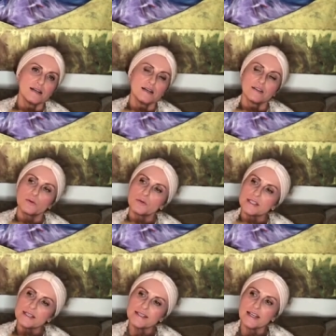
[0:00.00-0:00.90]
There was
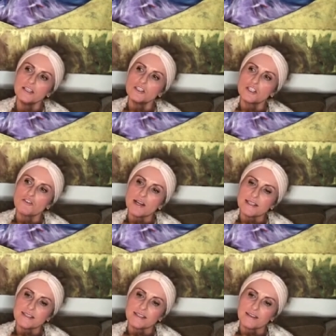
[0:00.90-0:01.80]
this
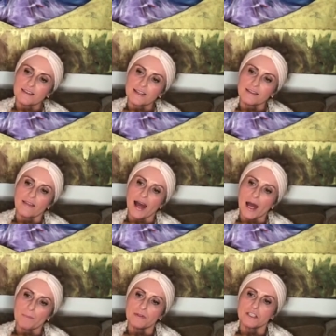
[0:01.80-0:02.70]
interesting thing that
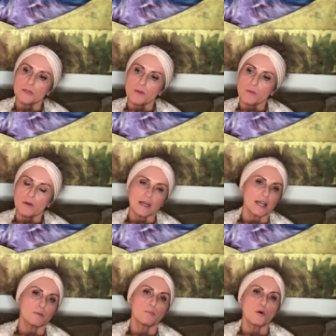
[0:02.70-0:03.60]
happened to me when I
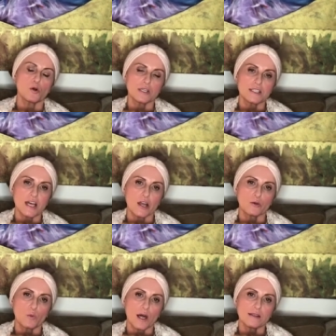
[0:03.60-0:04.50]
had broken down
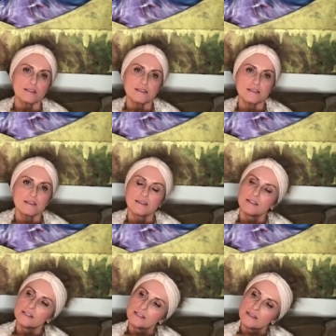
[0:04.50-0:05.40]
once,
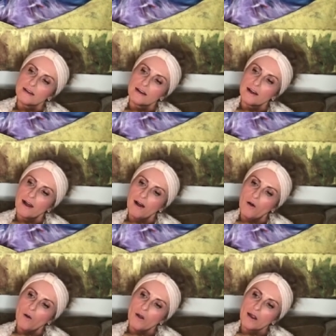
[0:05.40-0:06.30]

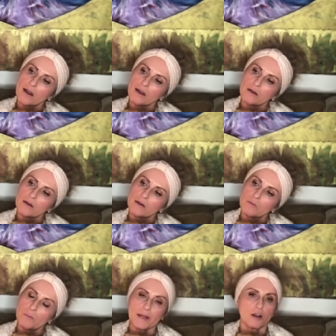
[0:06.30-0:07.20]
or when
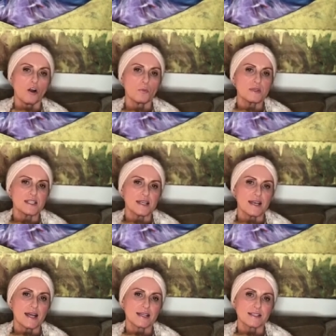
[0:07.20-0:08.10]
my car was in an
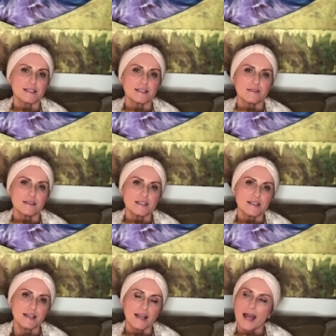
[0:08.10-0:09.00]
accident, this
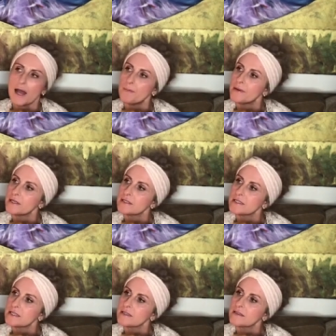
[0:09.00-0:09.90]
thing happened
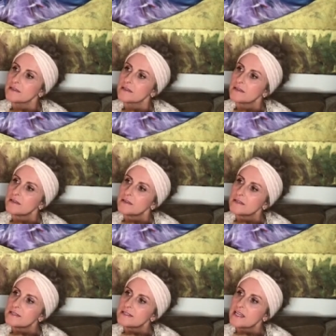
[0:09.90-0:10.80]
and it
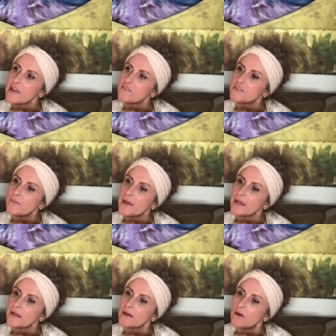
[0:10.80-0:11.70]
saved me,
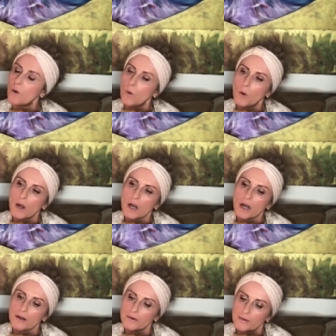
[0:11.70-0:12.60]
or